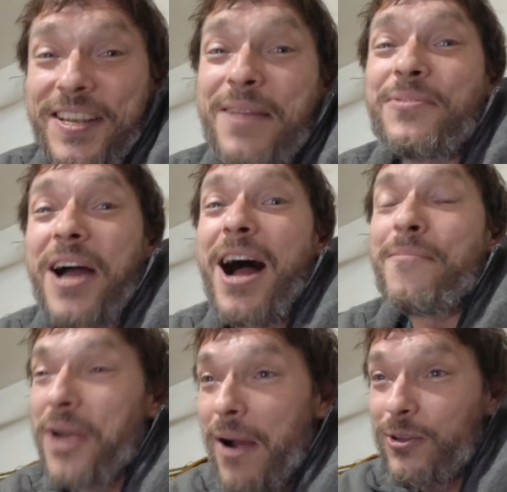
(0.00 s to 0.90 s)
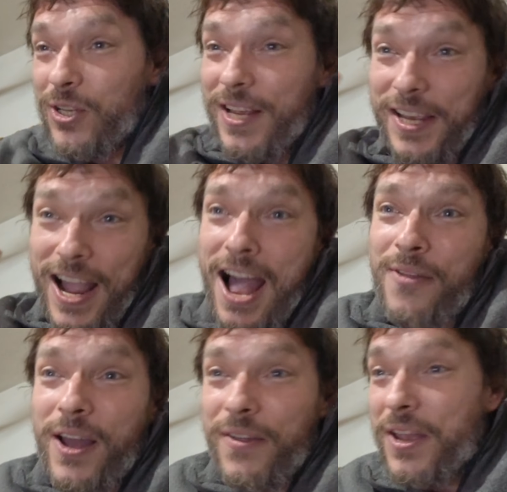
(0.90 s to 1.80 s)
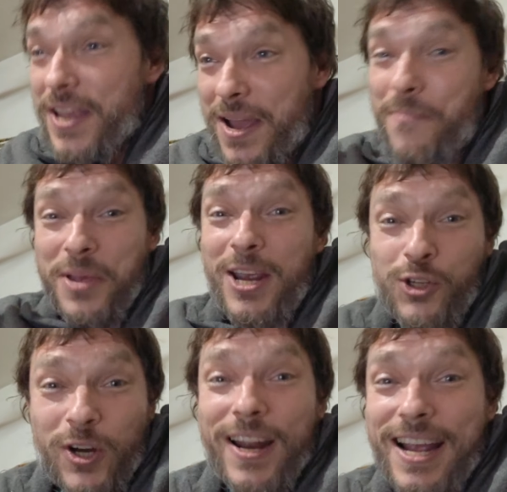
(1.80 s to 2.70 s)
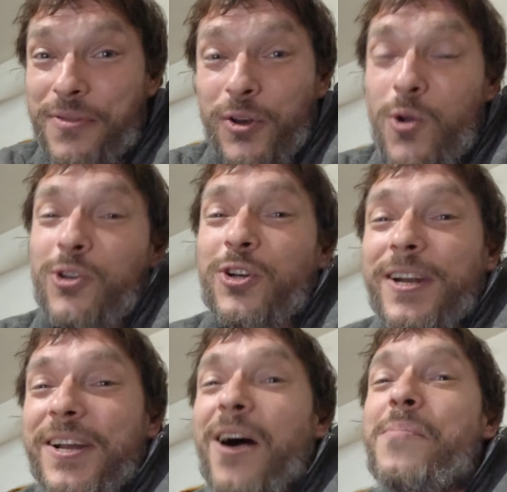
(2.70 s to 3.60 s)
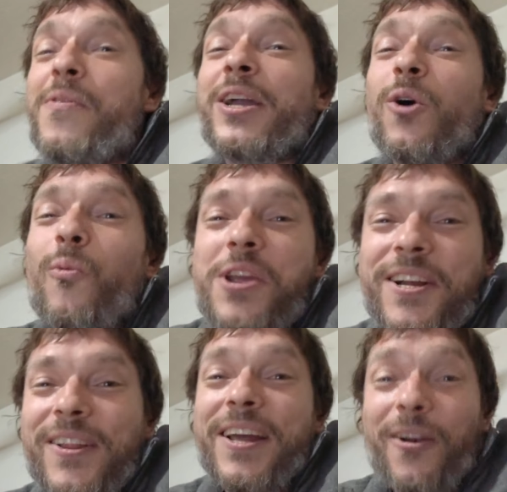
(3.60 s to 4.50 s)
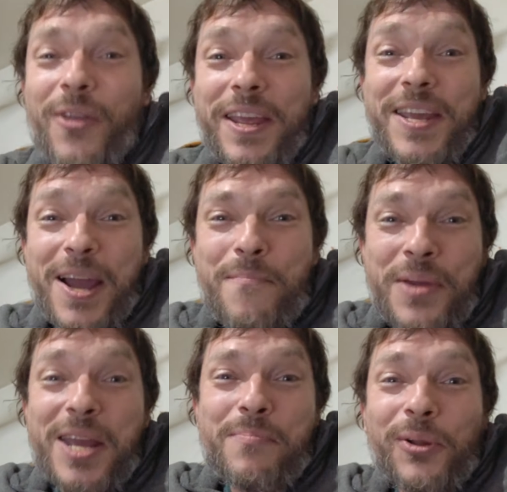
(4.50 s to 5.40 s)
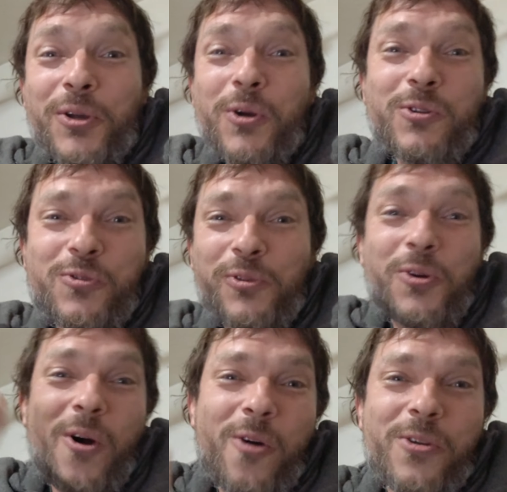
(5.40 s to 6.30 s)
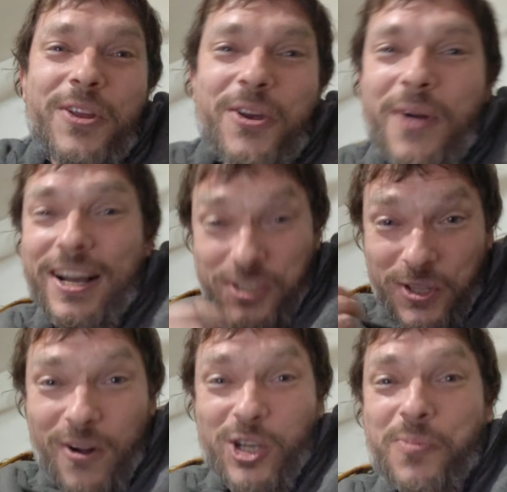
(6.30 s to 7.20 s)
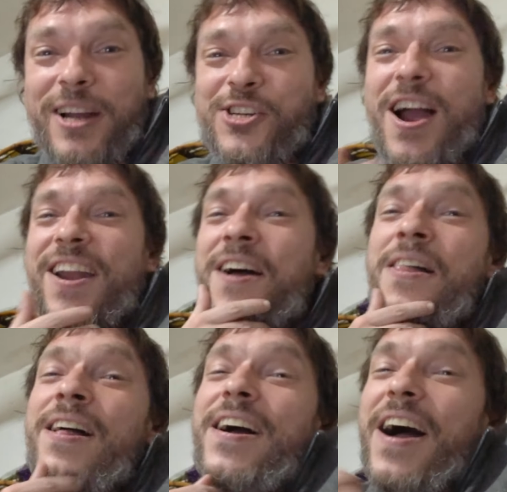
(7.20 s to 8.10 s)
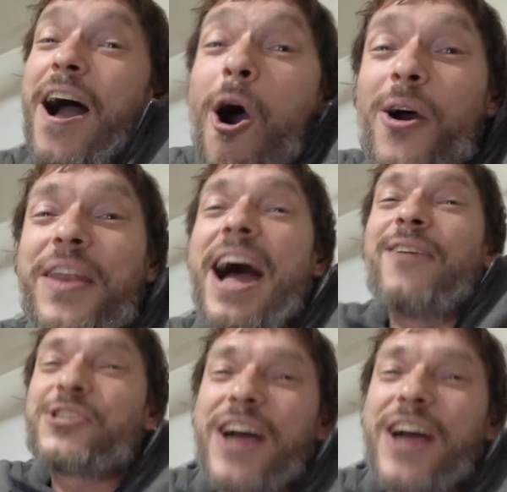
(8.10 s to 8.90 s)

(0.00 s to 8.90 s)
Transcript: same time when I was like, yeah, the, the EMPs are going to hit, the nukes are going to come. Then like a week later, the EMP balloons flew over the U.S. launched by China. Oh, and now